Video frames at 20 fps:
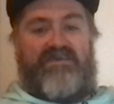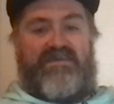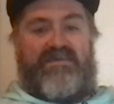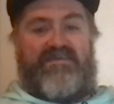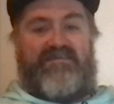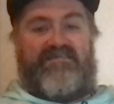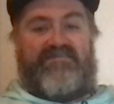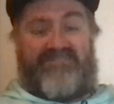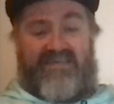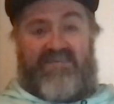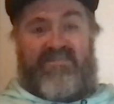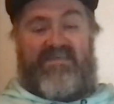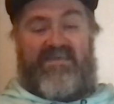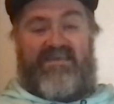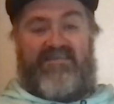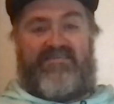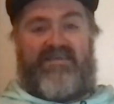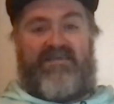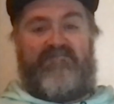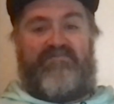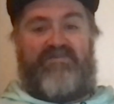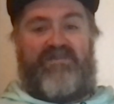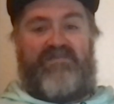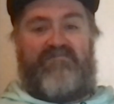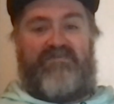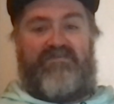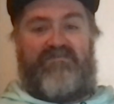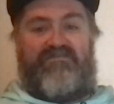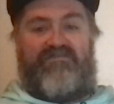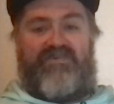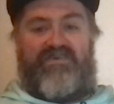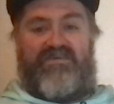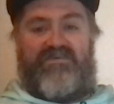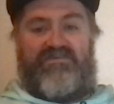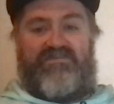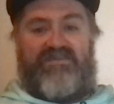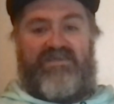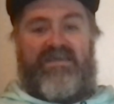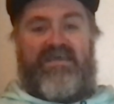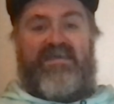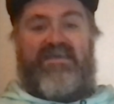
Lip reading: He set the example in midfield.